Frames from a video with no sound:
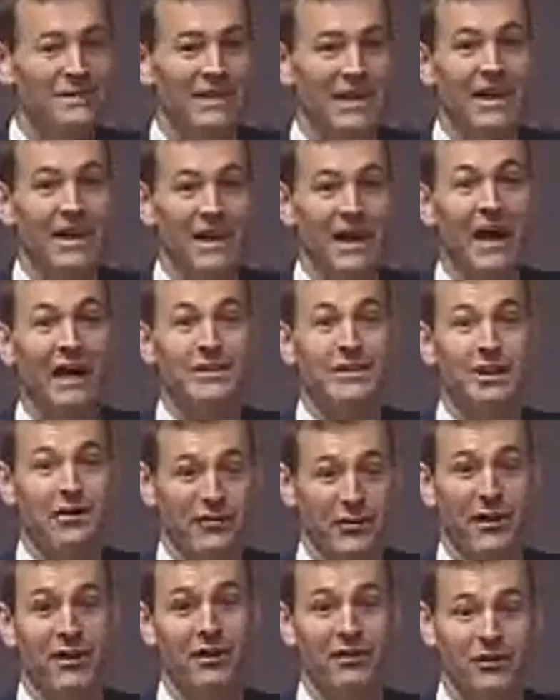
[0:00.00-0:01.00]
Yeah, I
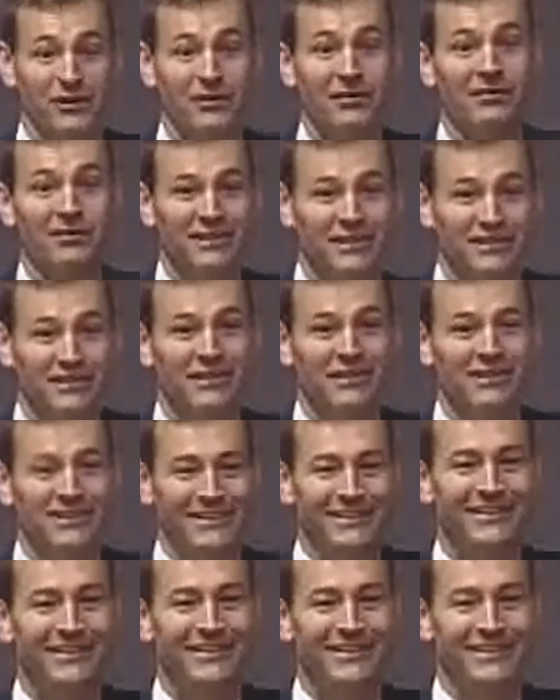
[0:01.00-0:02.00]
don't know.
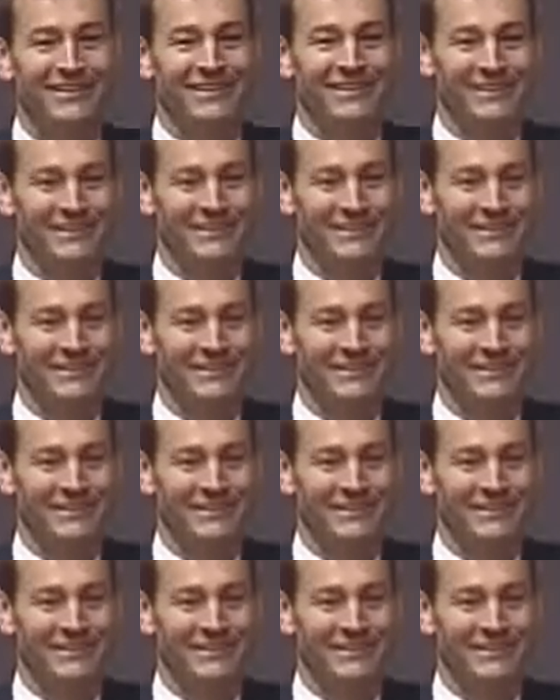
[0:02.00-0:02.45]
Yeah.